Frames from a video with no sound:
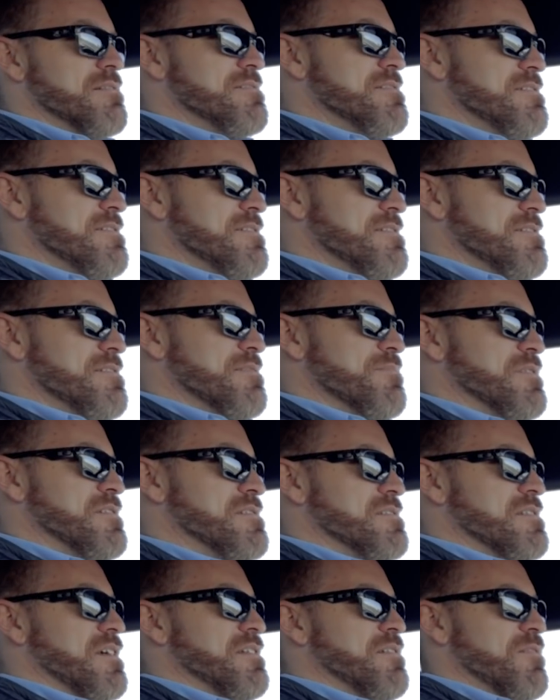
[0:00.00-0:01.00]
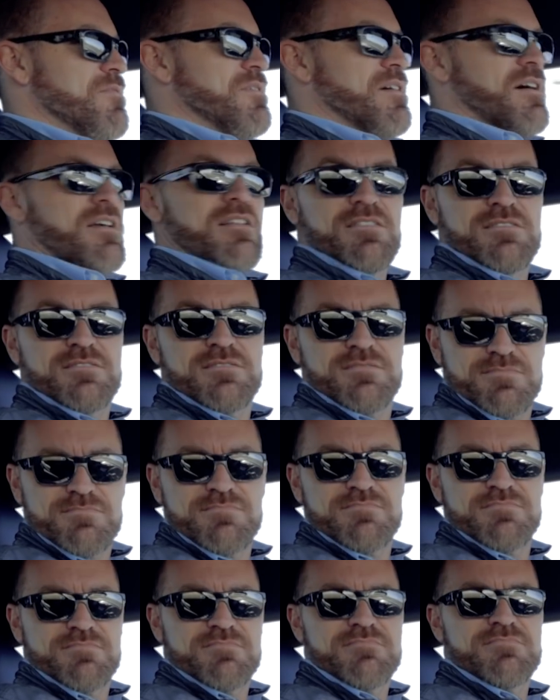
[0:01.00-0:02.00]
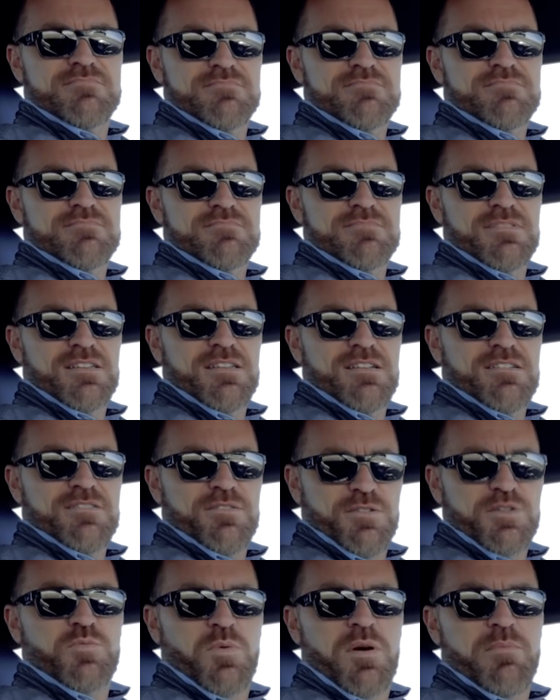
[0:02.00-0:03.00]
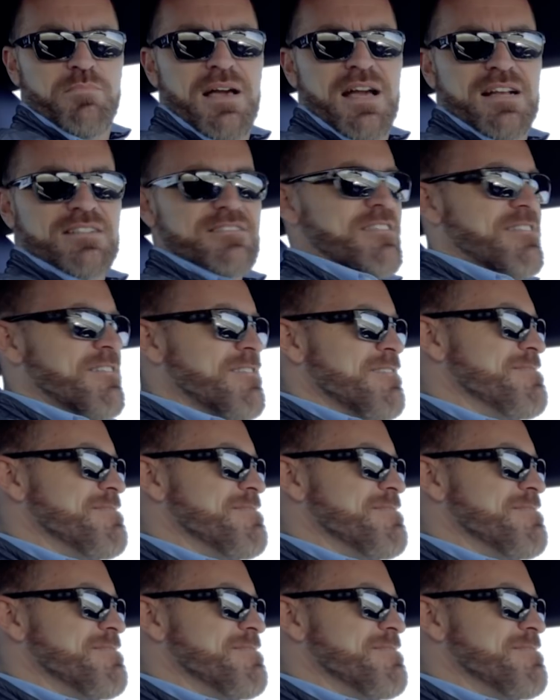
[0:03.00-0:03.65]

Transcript: The reason I know that is there's one back there.